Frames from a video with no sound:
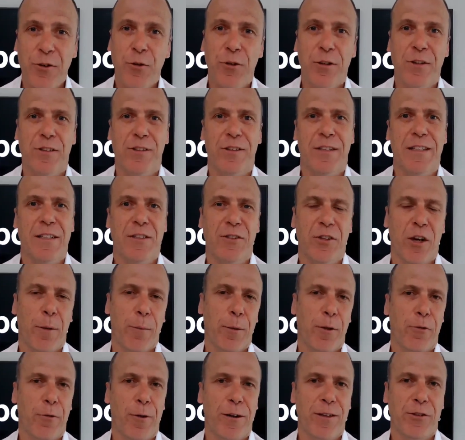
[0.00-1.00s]
to see cyber
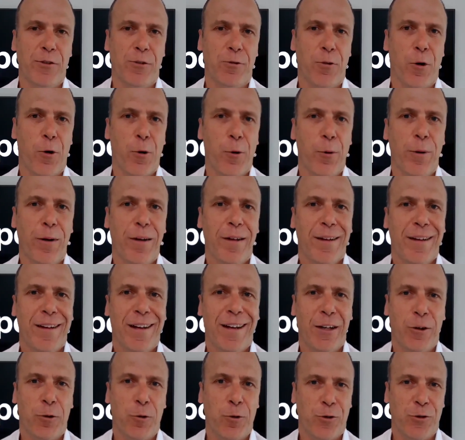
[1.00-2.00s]
threats grow
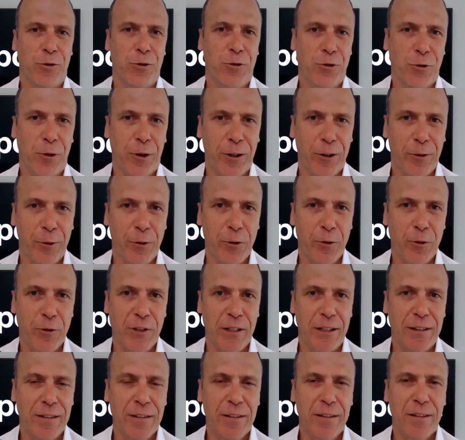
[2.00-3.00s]
across Australia and New
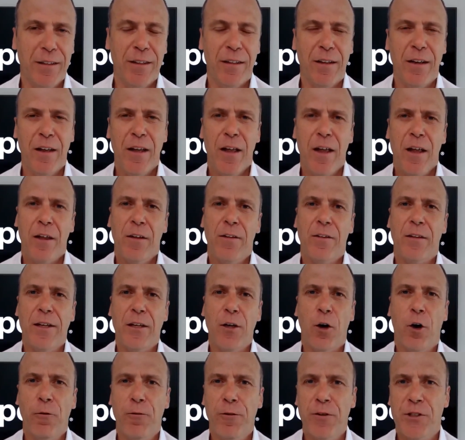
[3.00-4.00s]
Zealand, and the
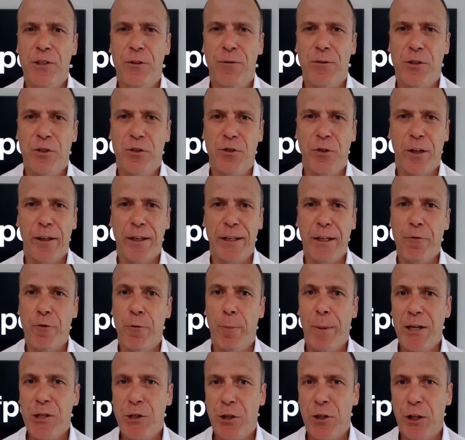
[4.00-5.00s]
Office of Australian
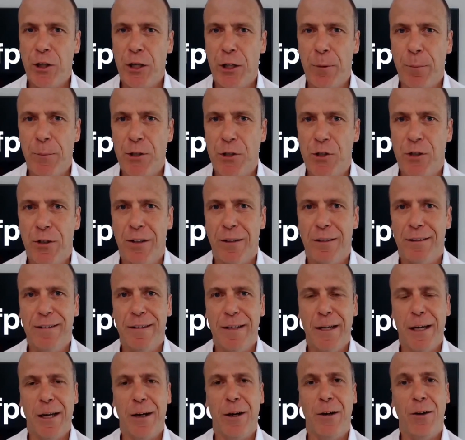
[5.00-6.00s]
Information Commissioner
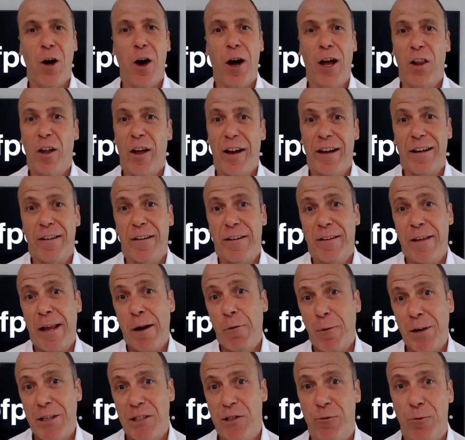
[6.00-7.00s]
highlighted in their
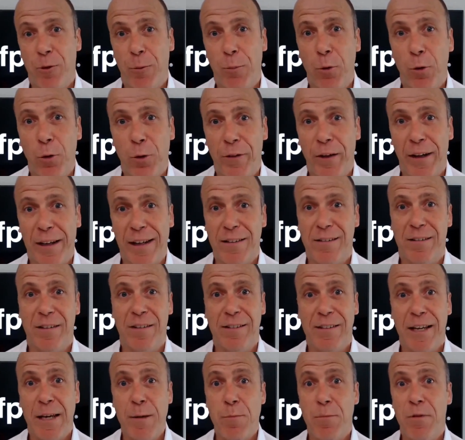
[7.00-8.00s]
recent report, I guess, the
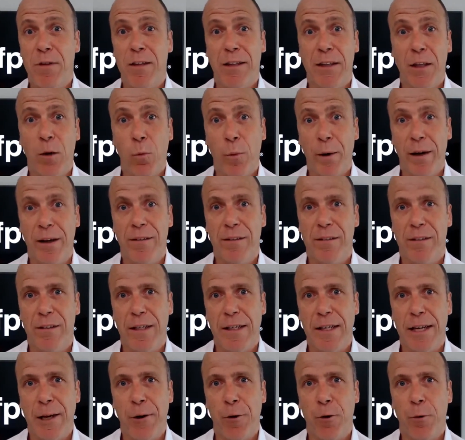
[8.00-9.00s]
same thing that we're
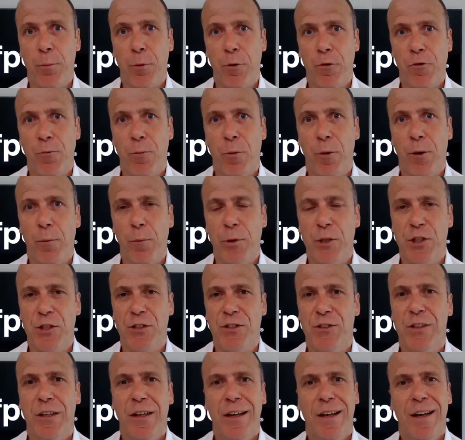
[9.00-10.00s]
seeing here at Proofpoint, which
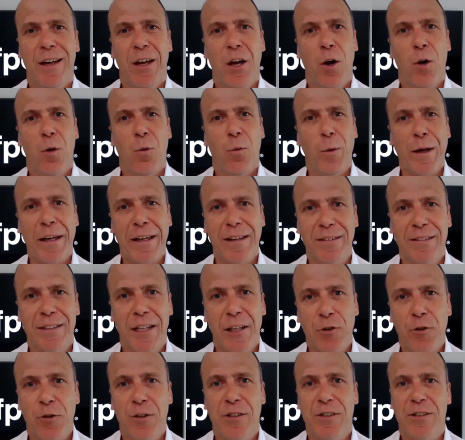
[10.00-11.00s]
is we
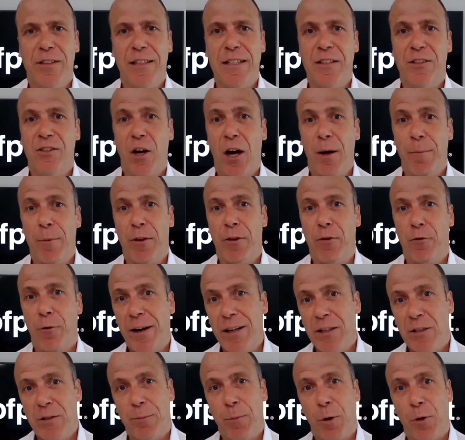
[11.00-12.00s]
continue to see cyber
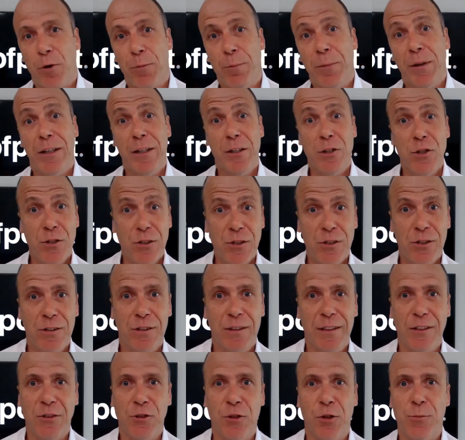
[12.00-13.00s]
threats, both malicious
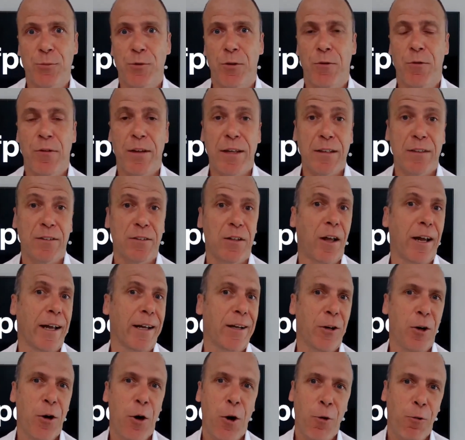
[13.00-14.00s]
in terms of things like
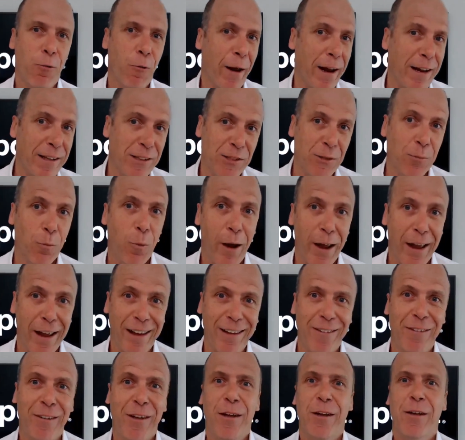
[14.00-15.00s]
ransomware,